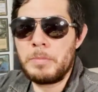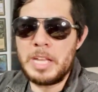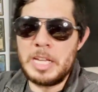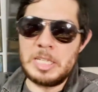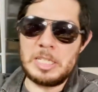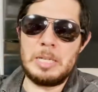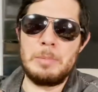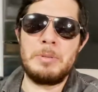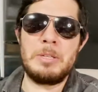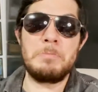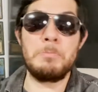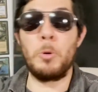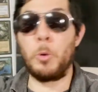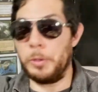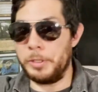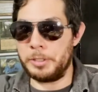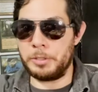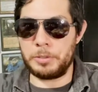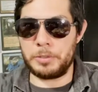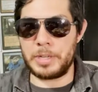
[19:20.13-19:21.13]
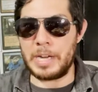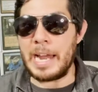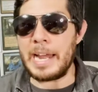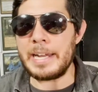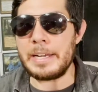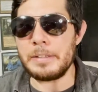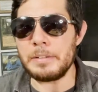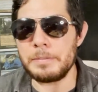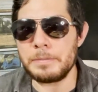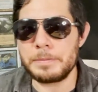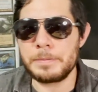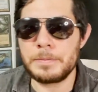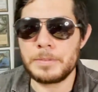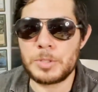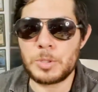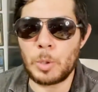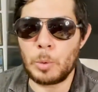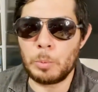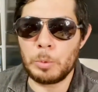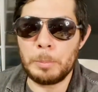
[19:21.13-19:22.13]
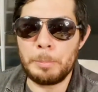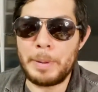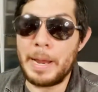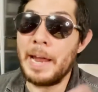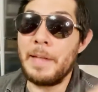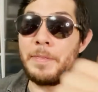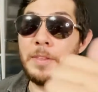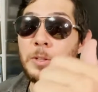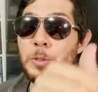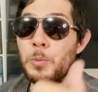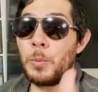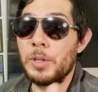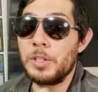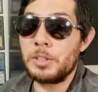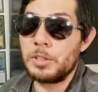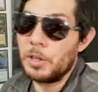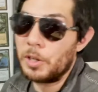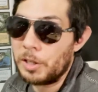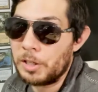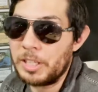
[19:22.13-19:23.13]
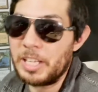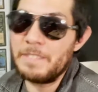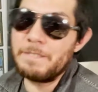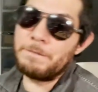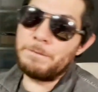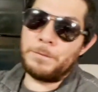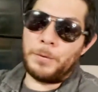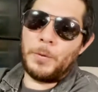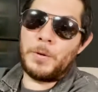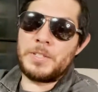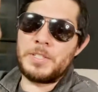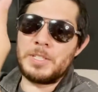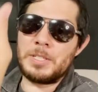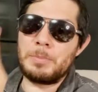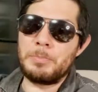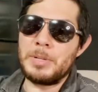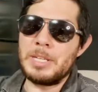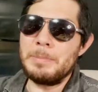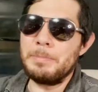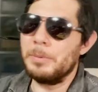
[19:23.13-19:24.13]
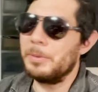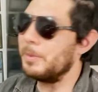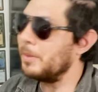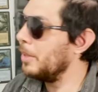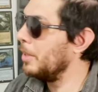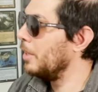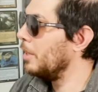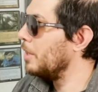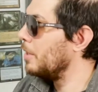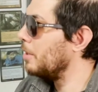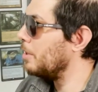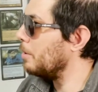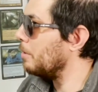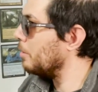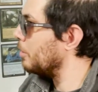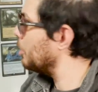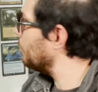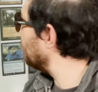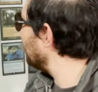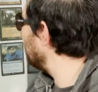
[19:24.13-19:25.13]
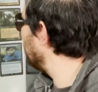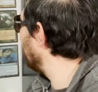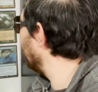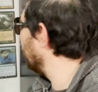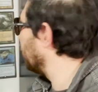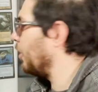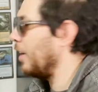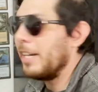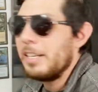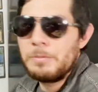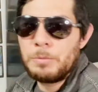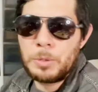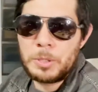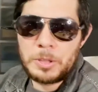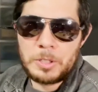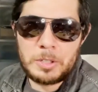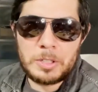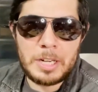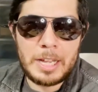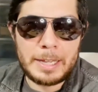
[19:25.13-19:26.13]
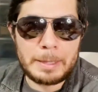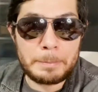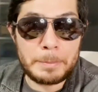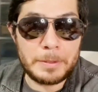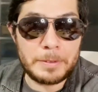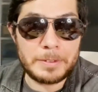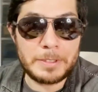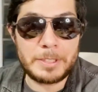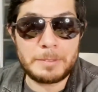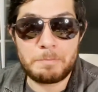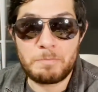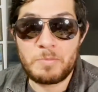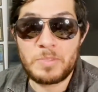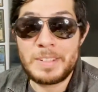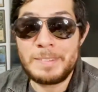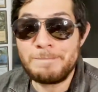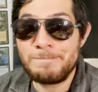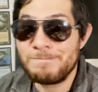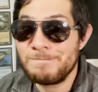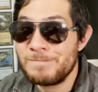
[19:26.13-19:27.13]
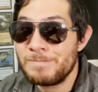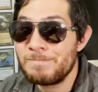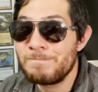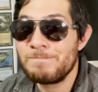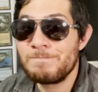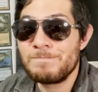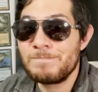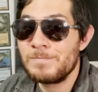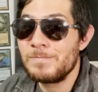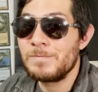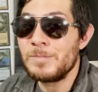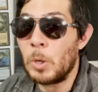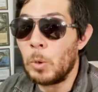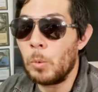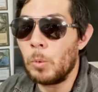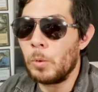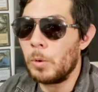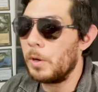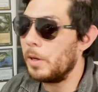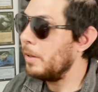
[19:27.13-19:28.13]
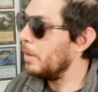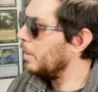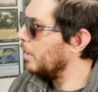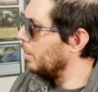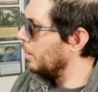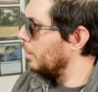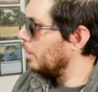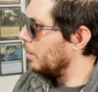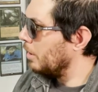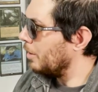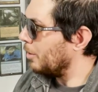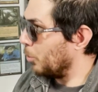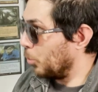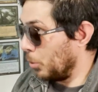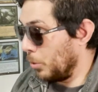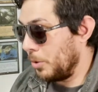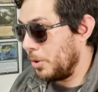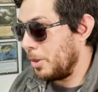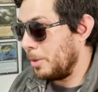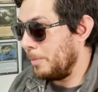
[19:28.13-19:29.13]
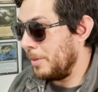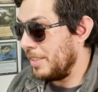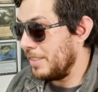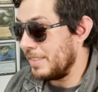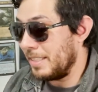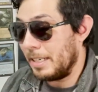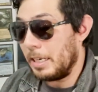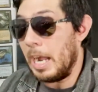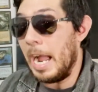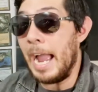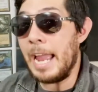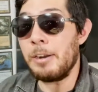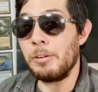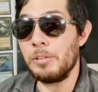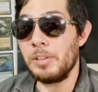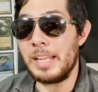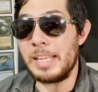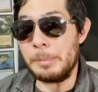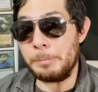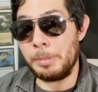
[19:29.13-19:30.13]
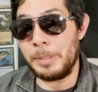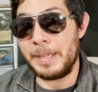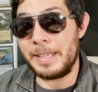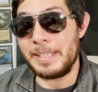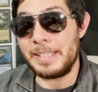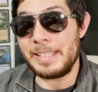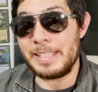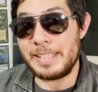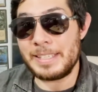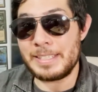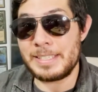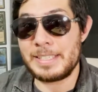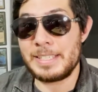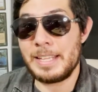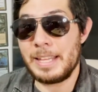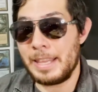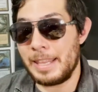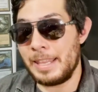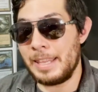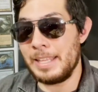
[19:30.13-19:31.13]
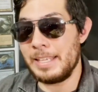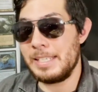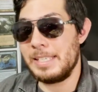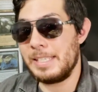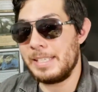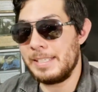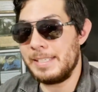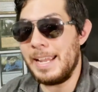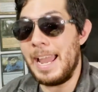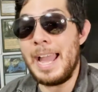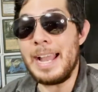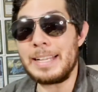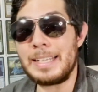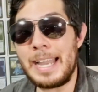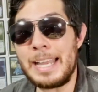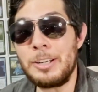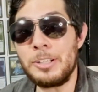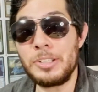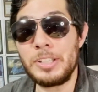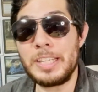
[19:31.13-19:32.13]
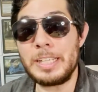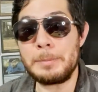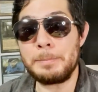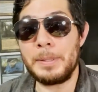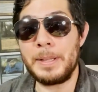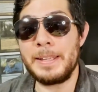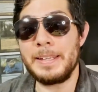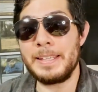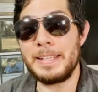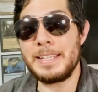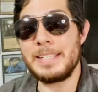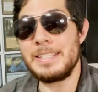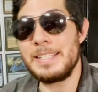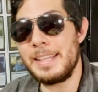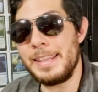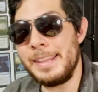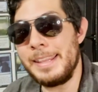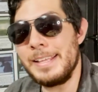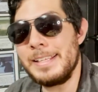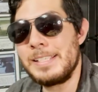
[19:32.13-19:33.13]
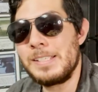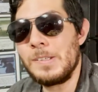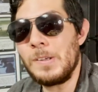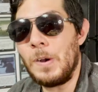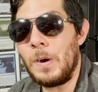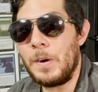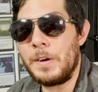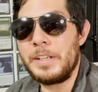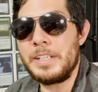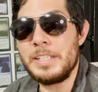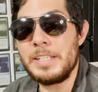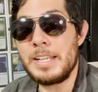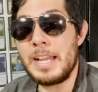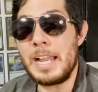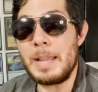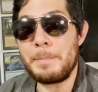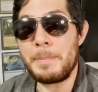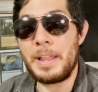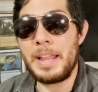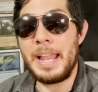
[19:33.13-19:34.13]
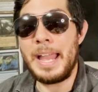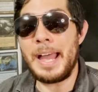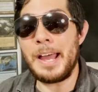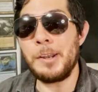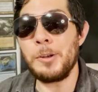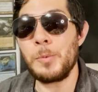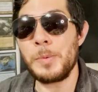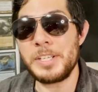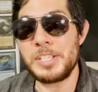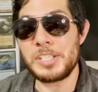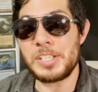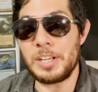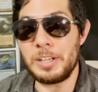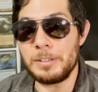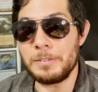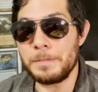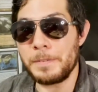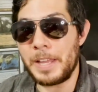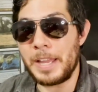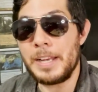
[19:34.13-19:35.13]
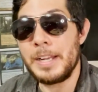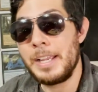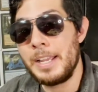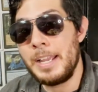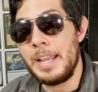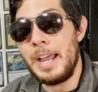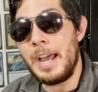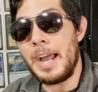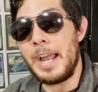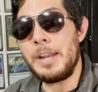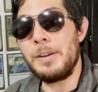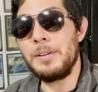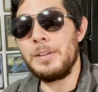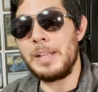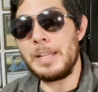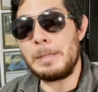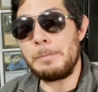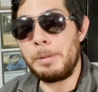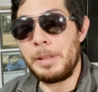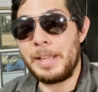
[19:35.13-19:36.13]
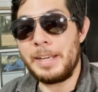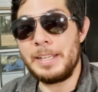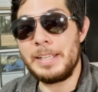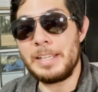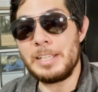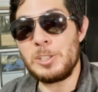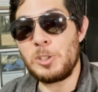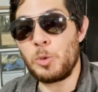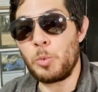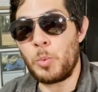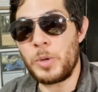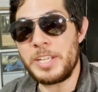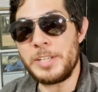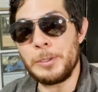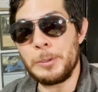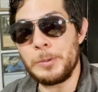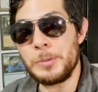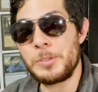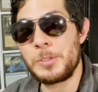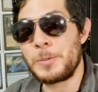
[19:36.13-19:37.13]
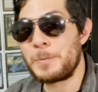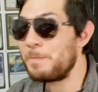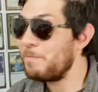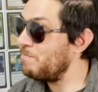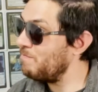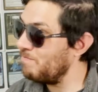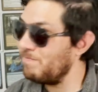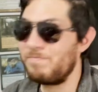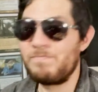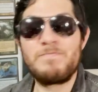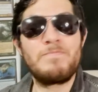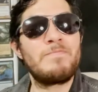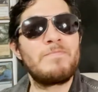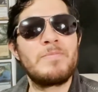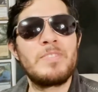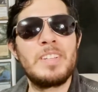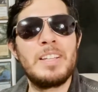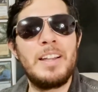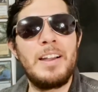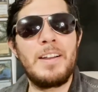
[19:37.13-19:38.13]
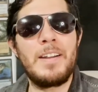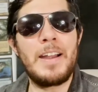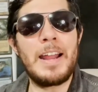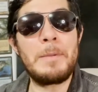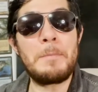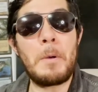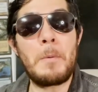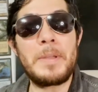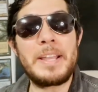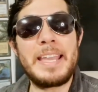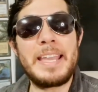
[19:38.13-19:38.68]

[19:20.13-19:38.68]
things to be more creative, so we'll ban this one card that forces people to be more creative with their deck building. Or the Rules Committee is like, I don't like playing against this deck. I don't like playing against this archetype. How do we solve that? I don't like playing against wheels. All right, well, we